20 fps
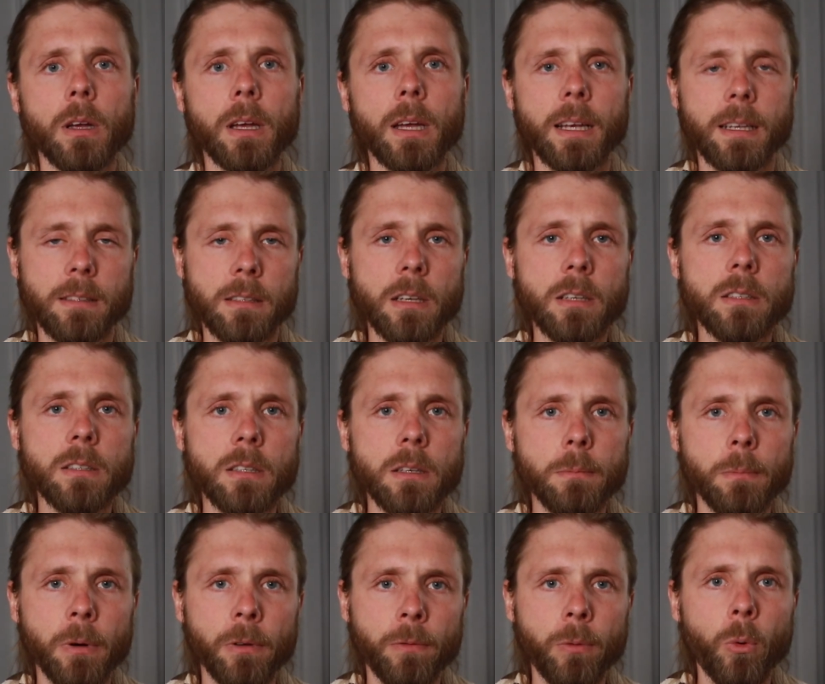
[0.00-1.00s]
existed
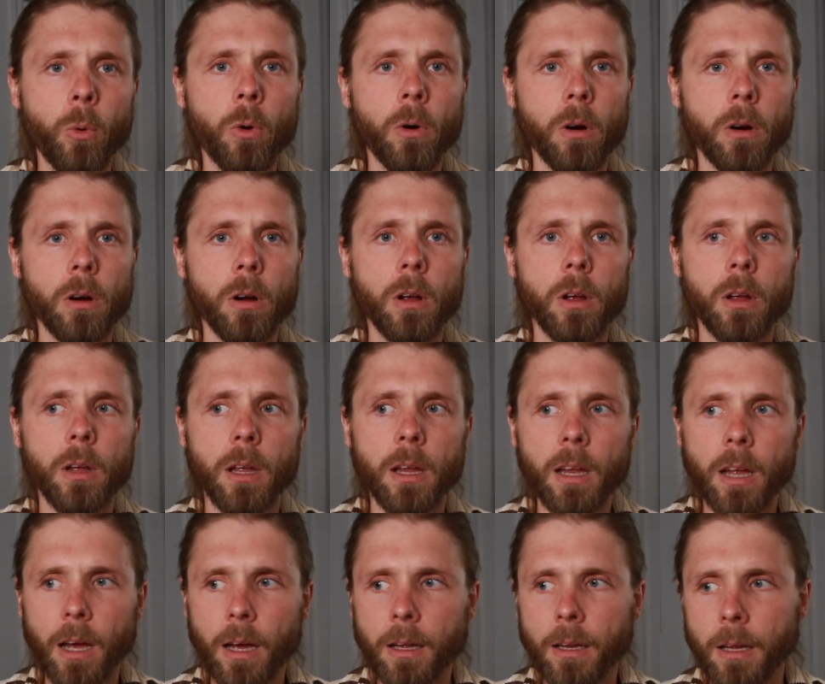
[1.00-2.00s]
before
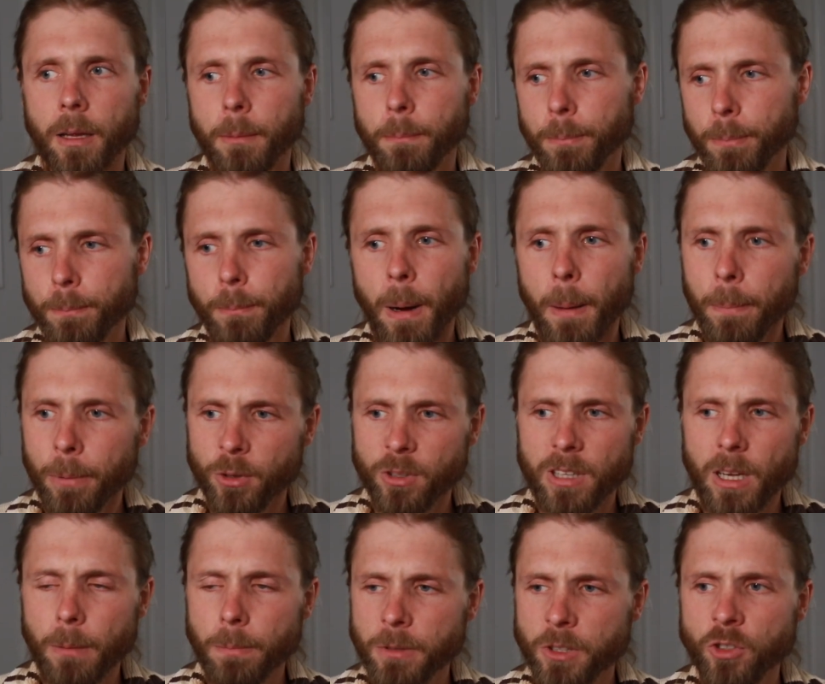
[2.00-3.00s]
I, I, my
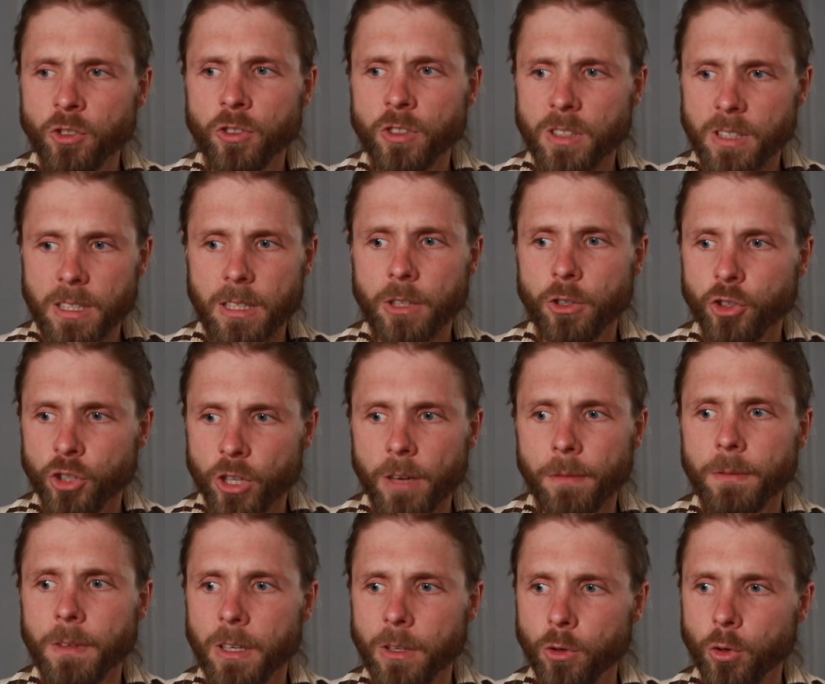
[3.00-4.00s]
perceptions
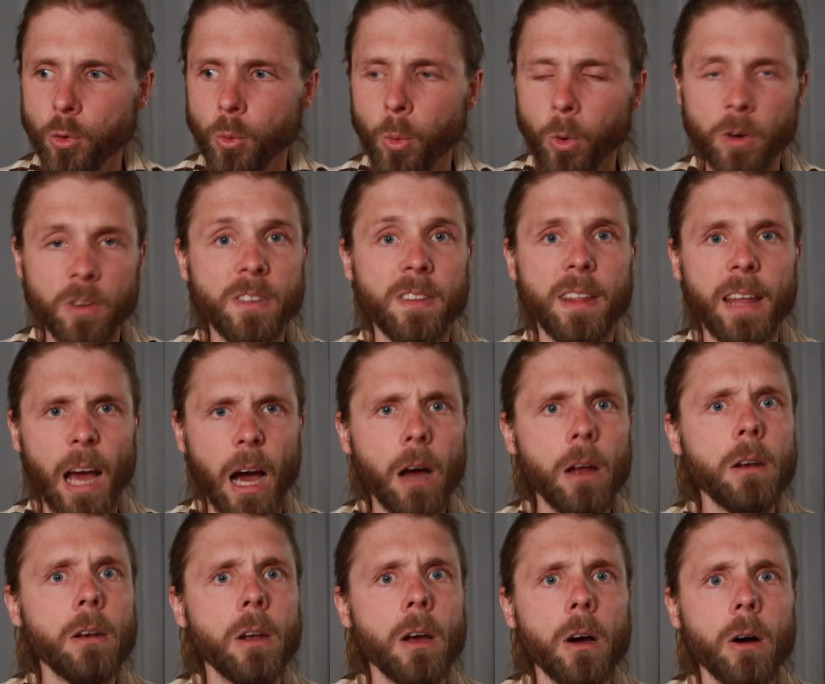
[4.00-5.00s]
shifted towards the
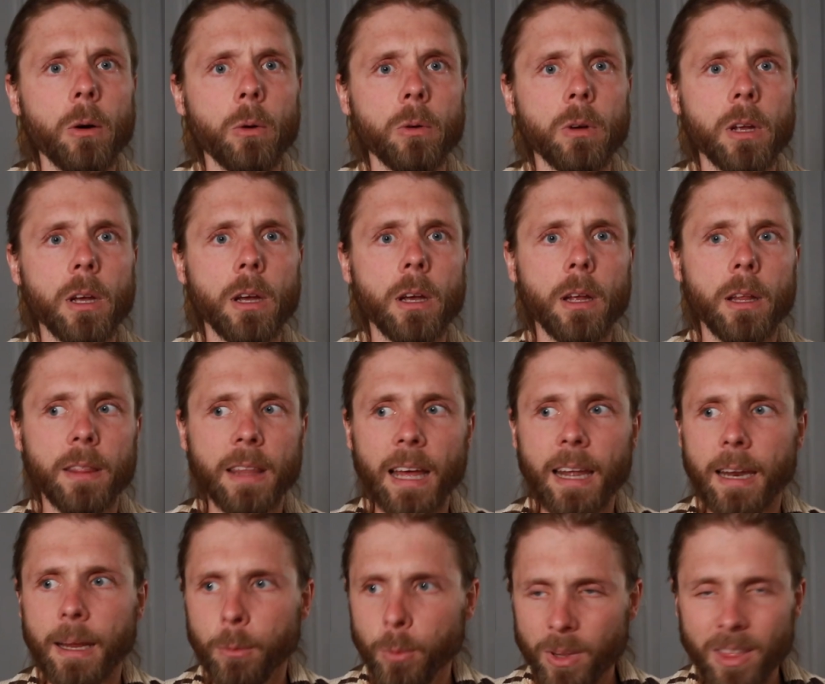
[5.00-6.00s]
unknown
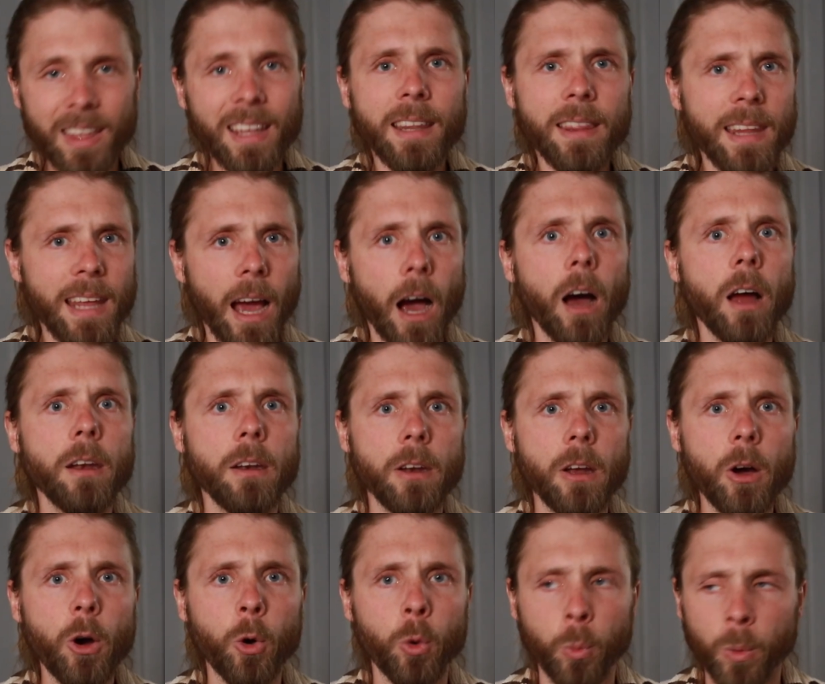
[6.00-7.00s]
that within the
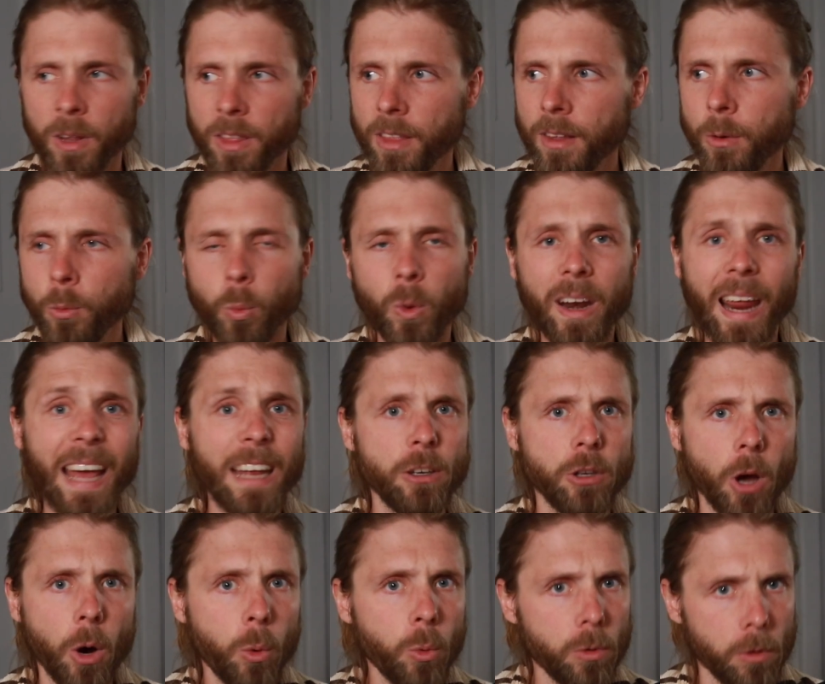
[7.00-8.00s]
unknown, within what I
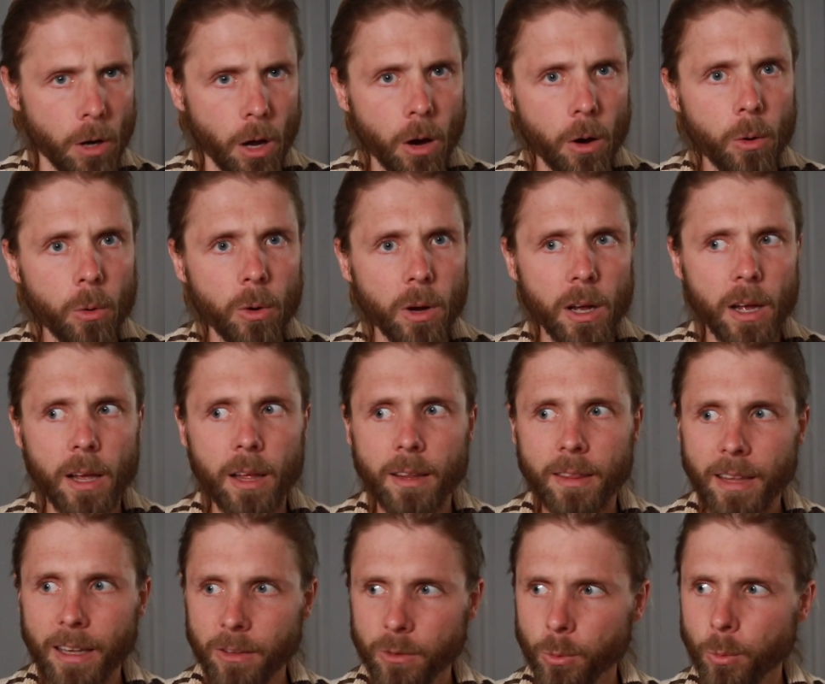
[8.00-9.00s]
don't know,
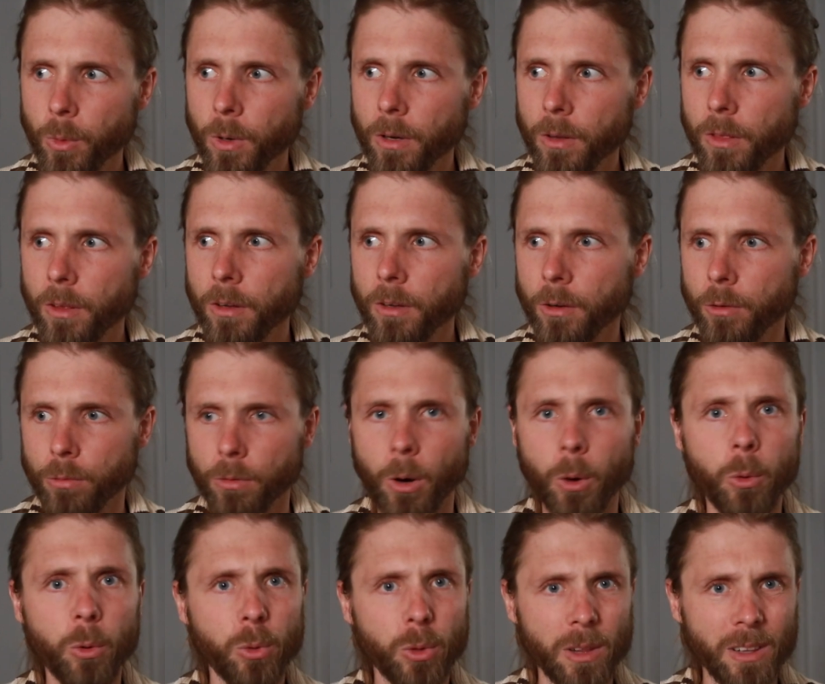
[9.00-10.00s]
that's where the
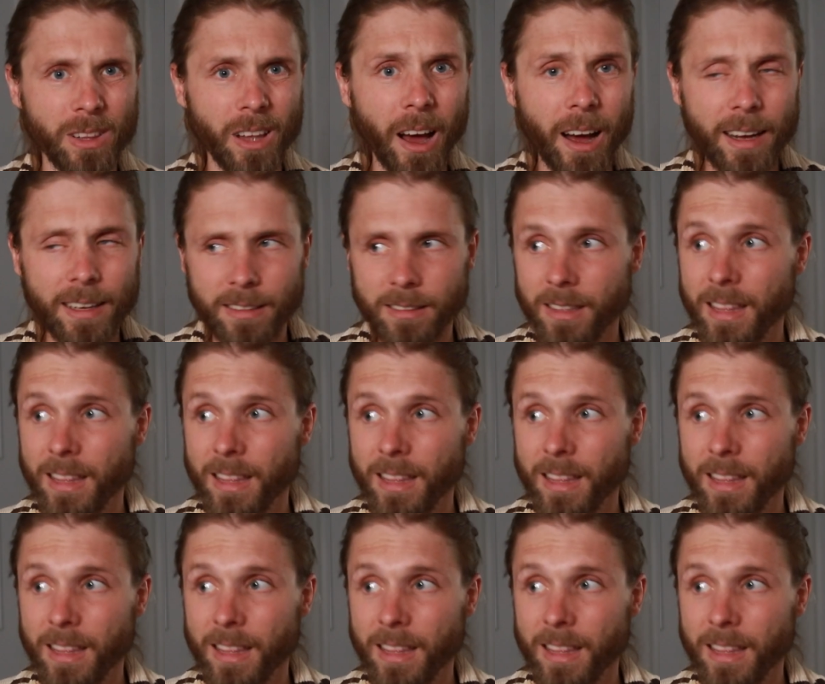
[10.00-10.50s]
growth lies.